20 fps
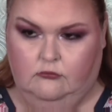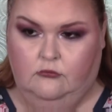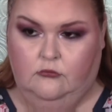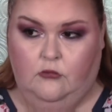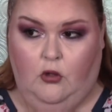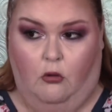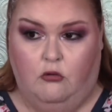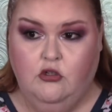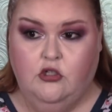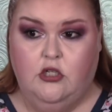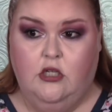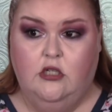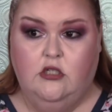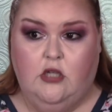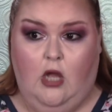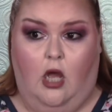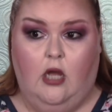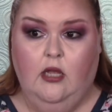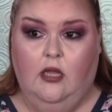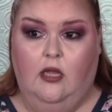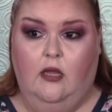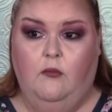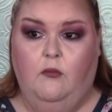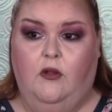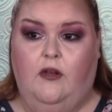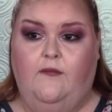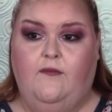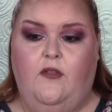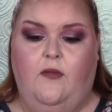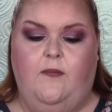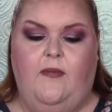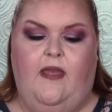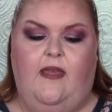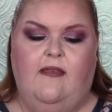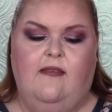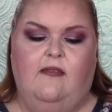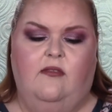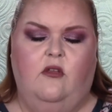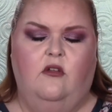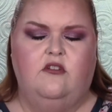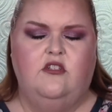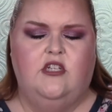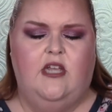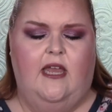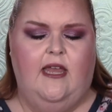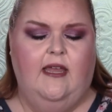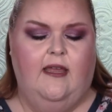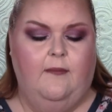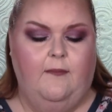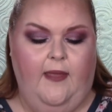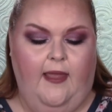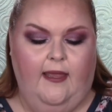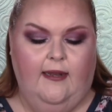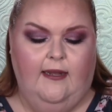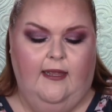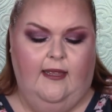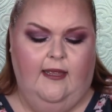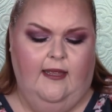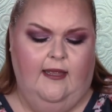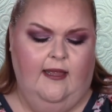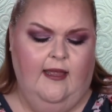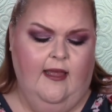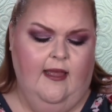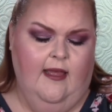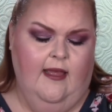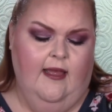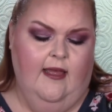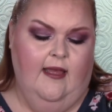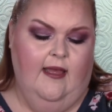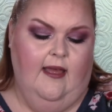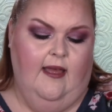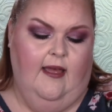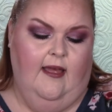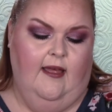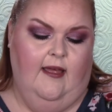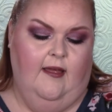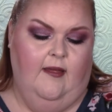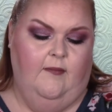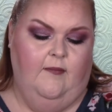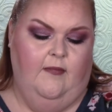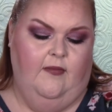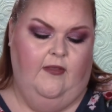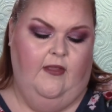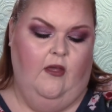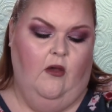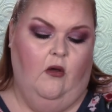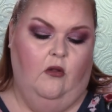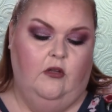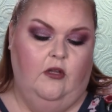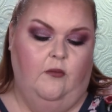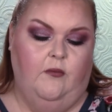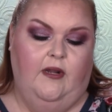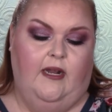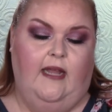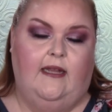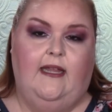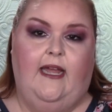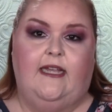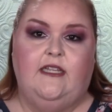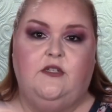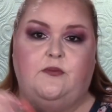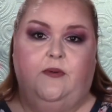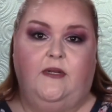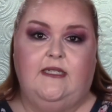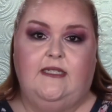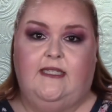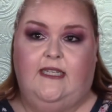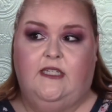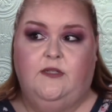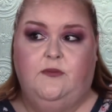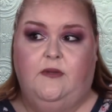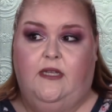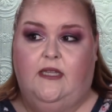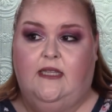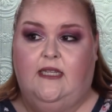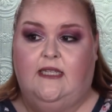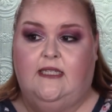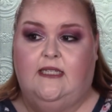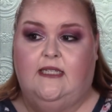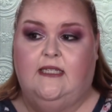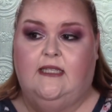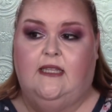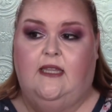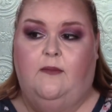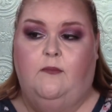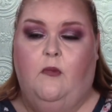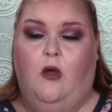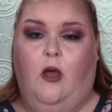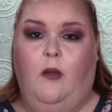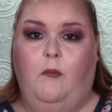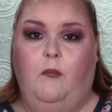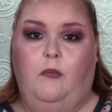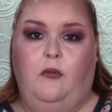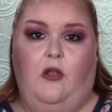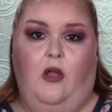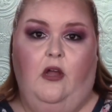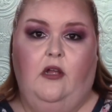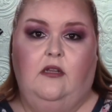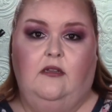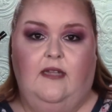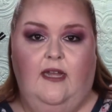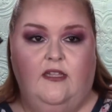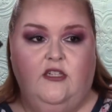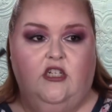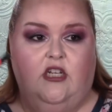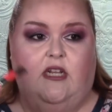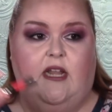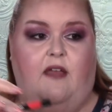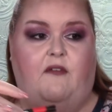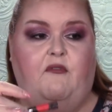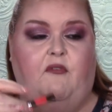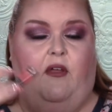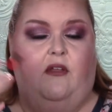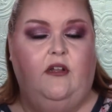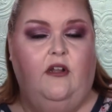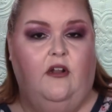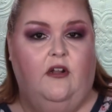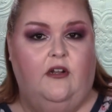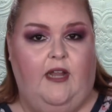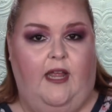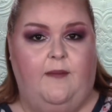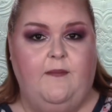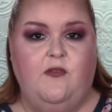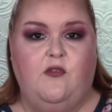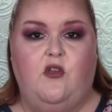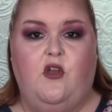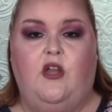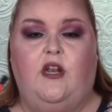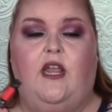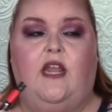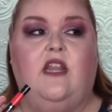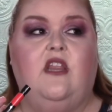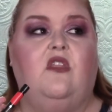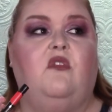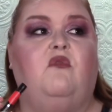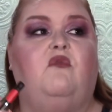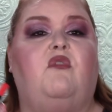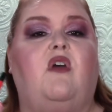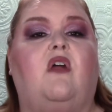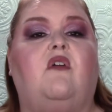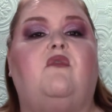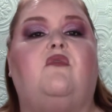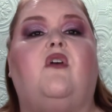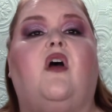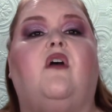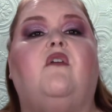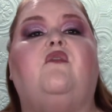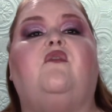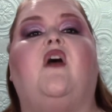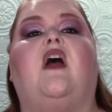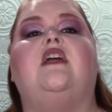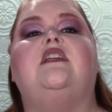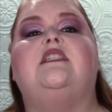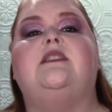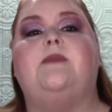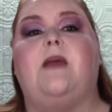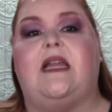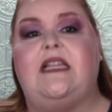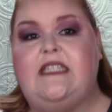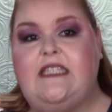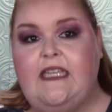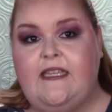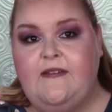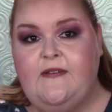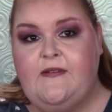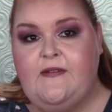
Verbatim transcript: Tosha Taka. One of them is Dolce & Gabbana. Um, the only one I liked was this one. This is the Mont Blanc Legend. I found it on Amazon. It is very, very, very expensive.